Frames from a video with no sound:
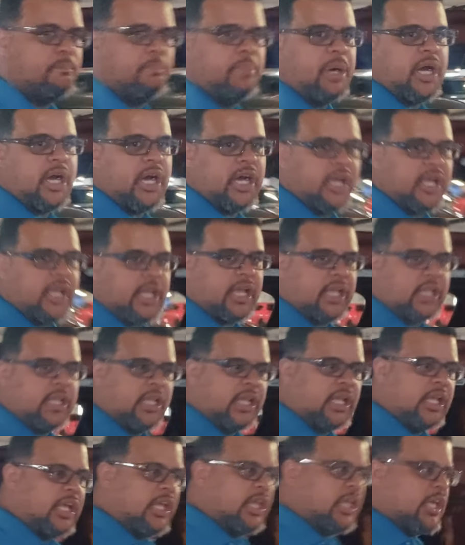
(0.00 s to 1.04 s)
But
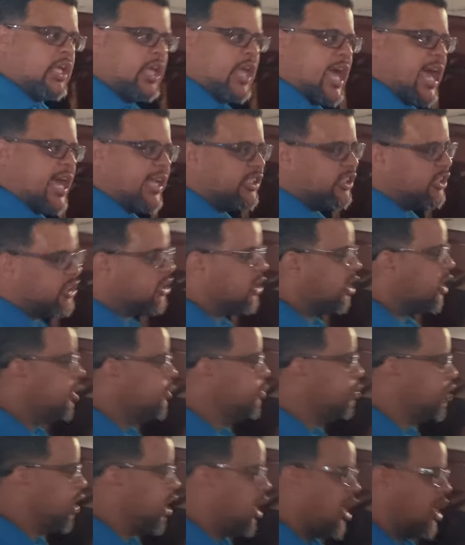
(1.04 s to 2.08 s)
at the
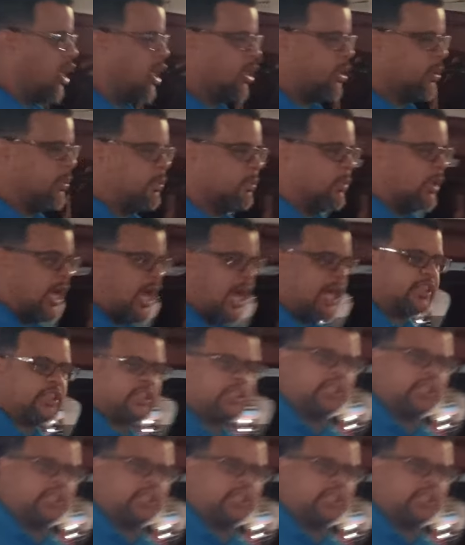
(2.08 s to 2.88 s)
same time, I